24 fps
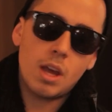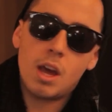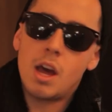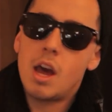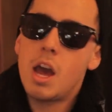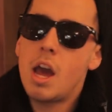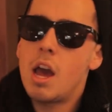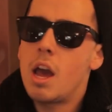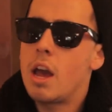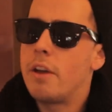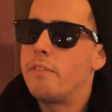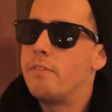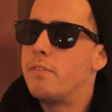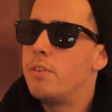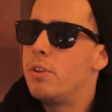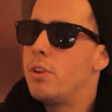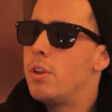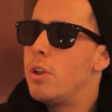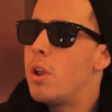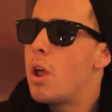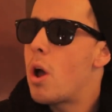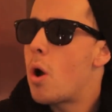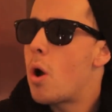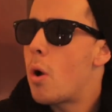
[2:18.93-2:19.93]
I have
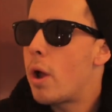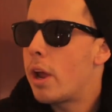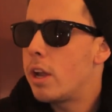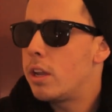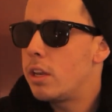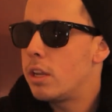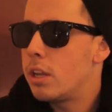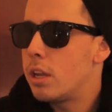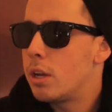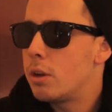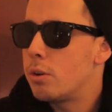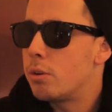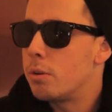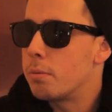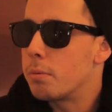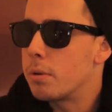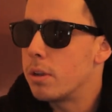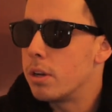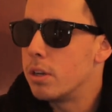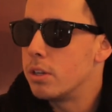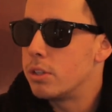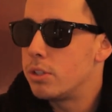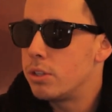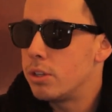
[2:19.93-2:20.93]
no idea who I'm
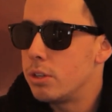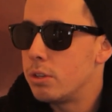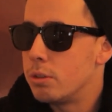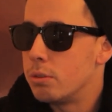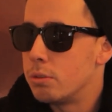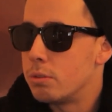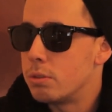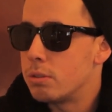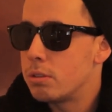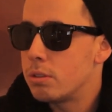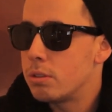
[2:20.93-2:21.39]
gonna choose.